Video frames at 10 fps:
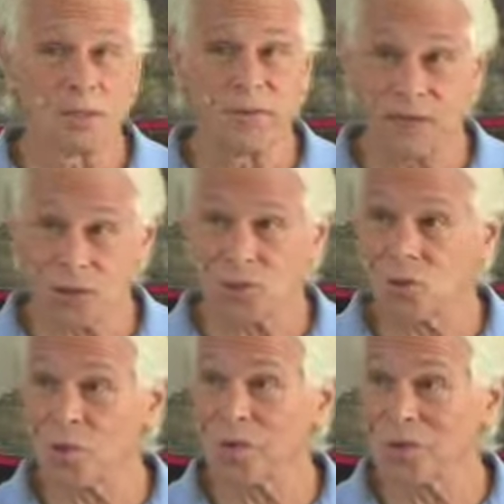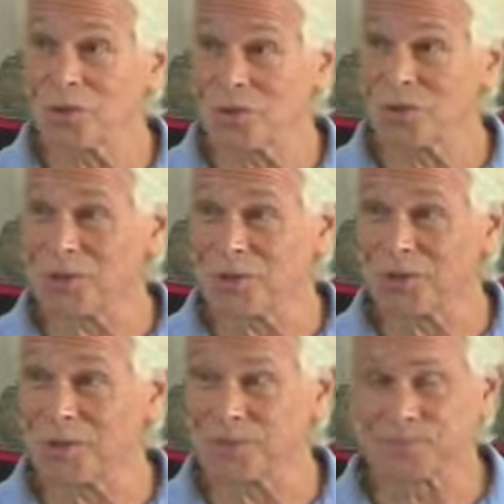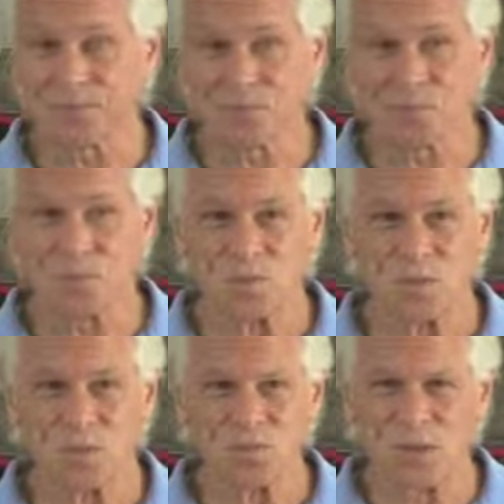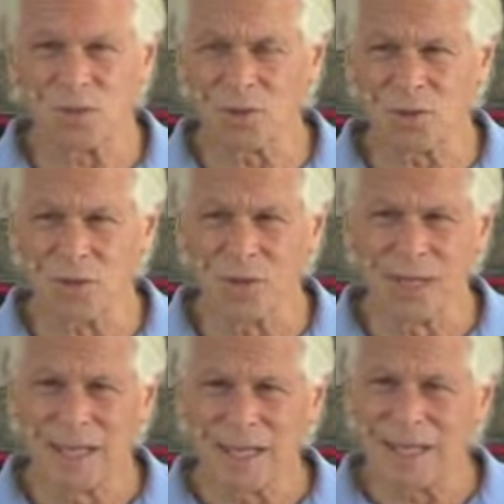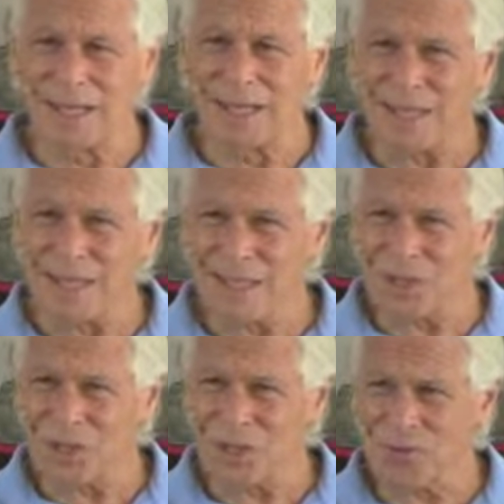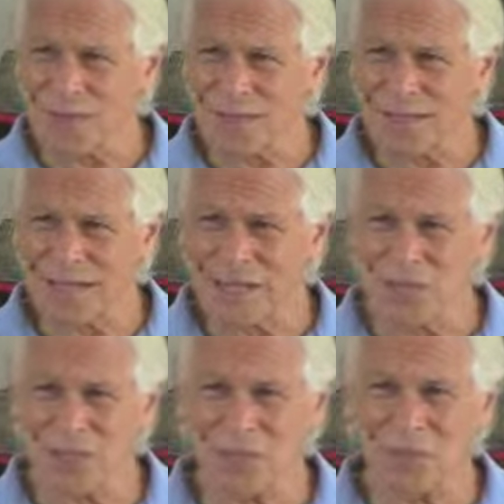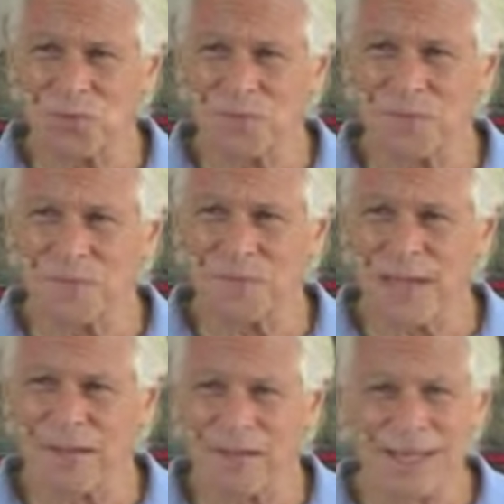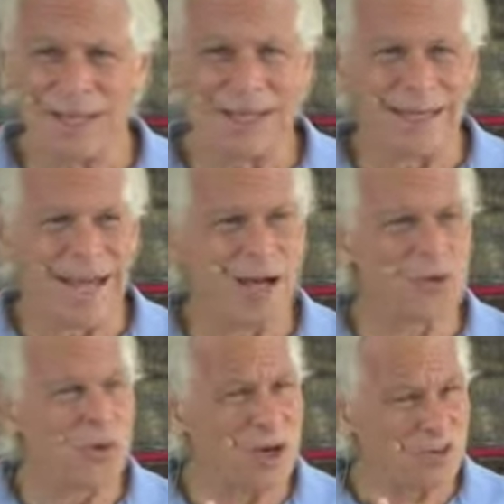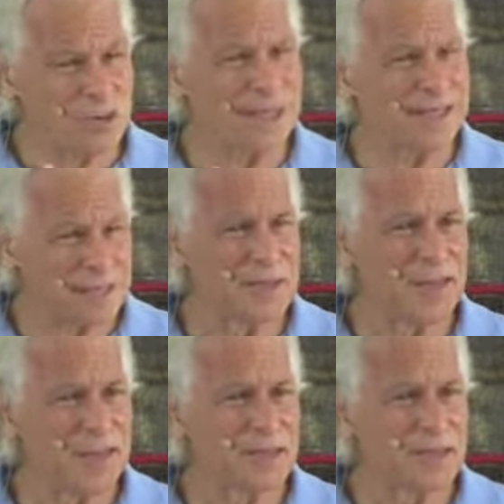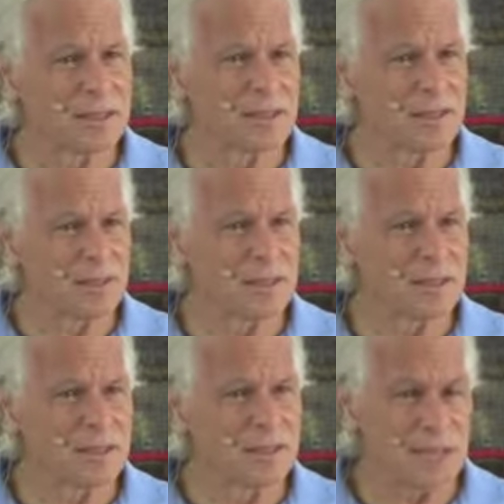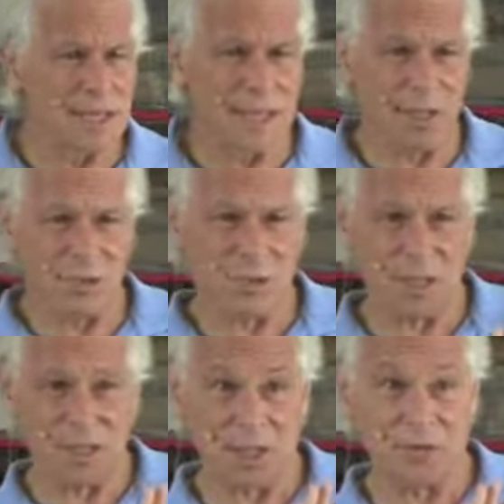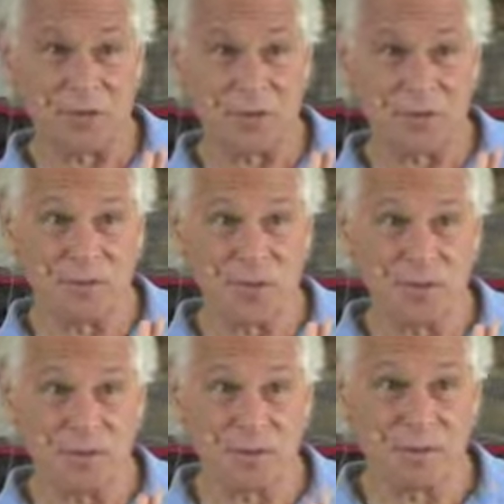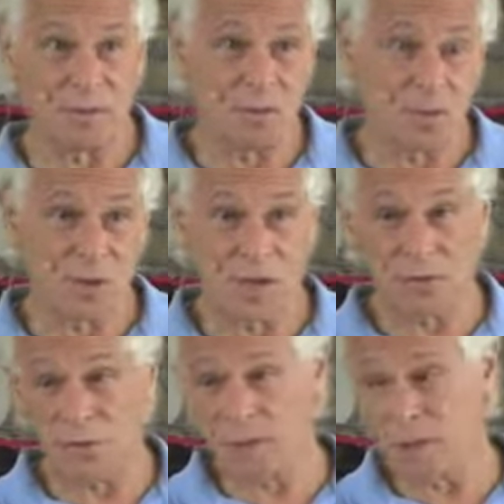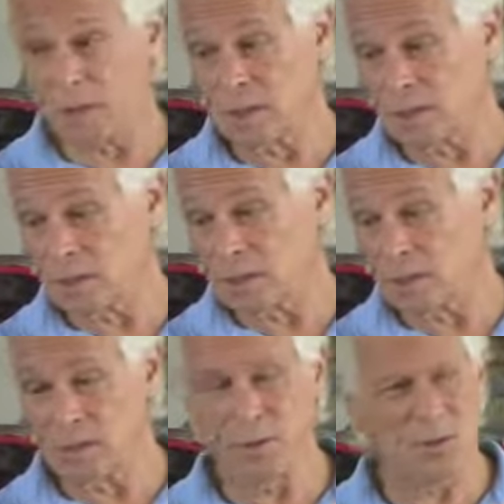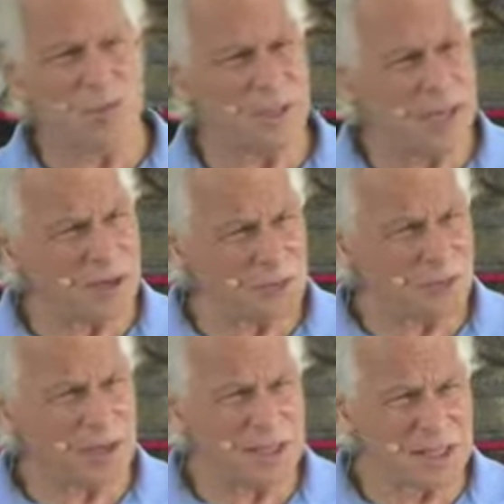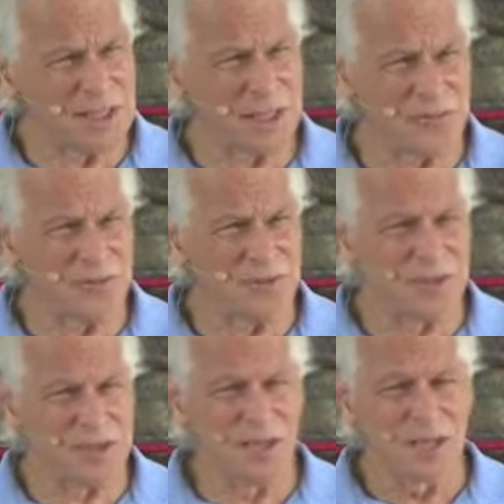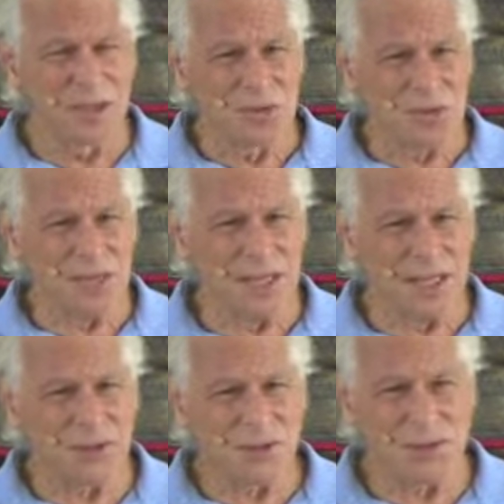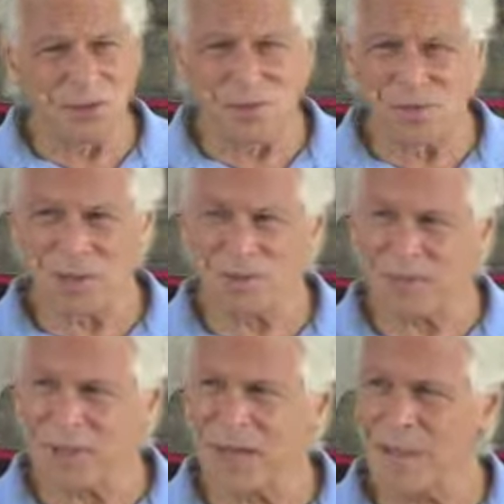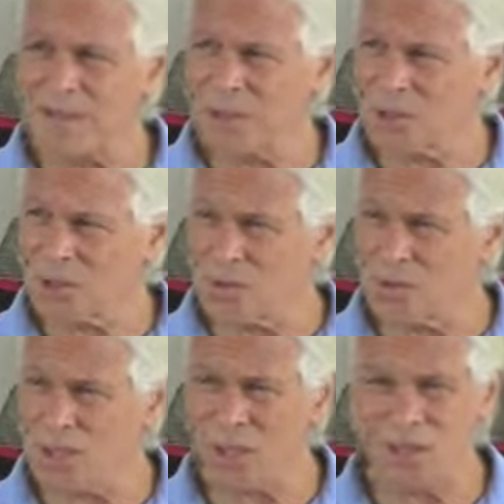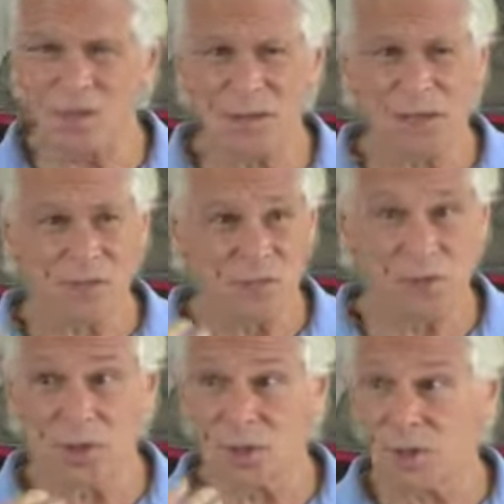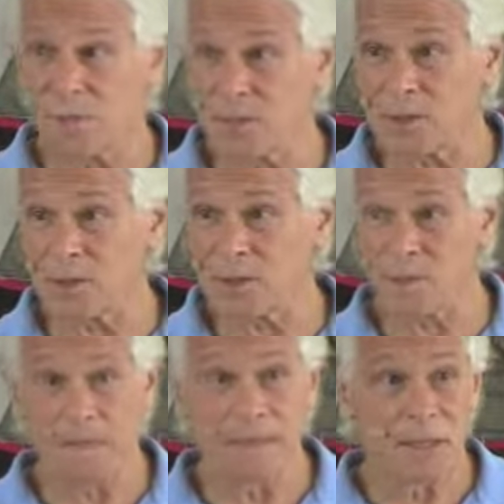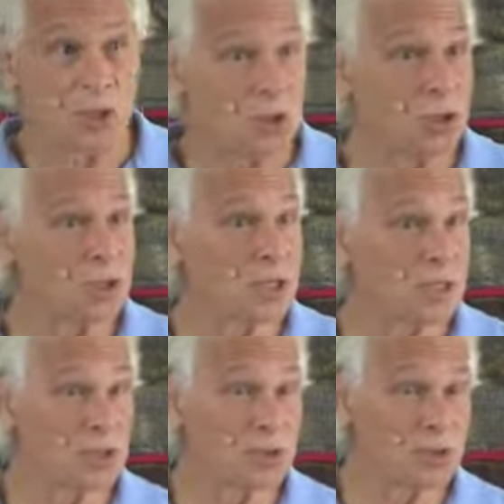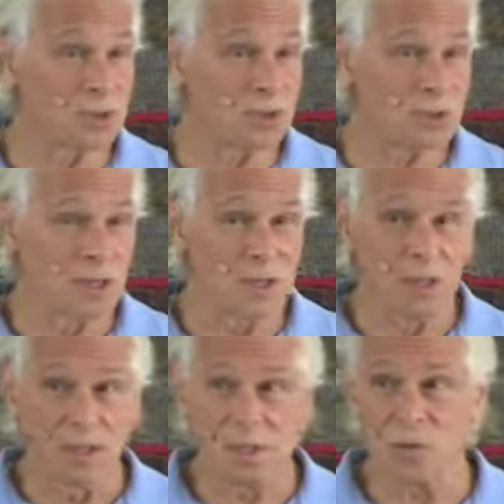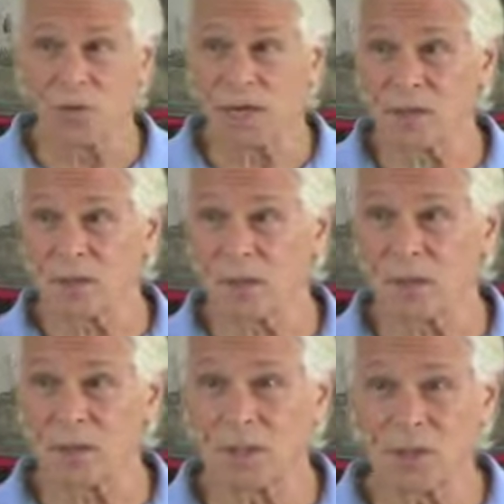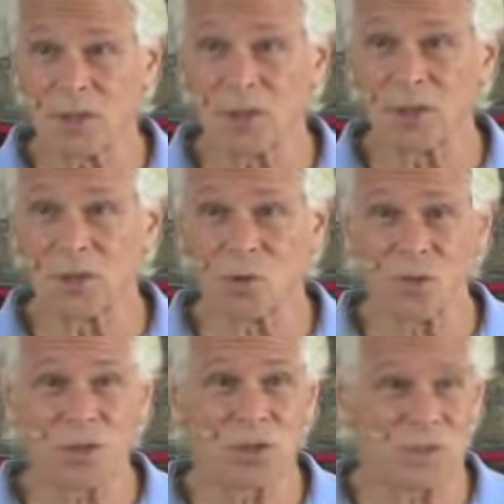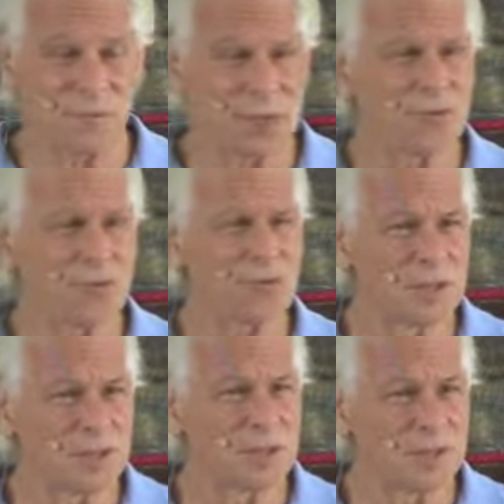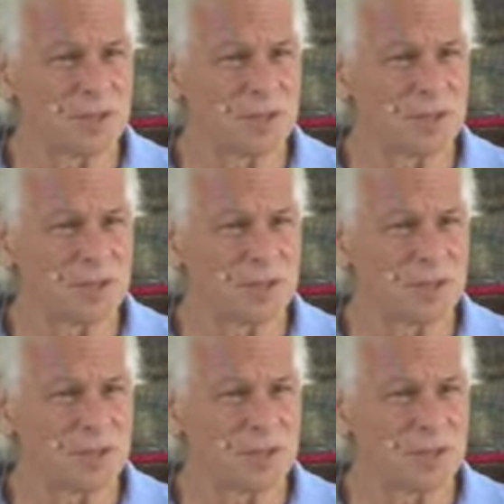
That's just the way it is, isn't it? So a teaching around attachment is really about how do I relate to that, right? Not how do I separate from it, or how do I, but how do I skillfully relate to phenomena, to things, physical and mental, internal and external, without continuation of suffering,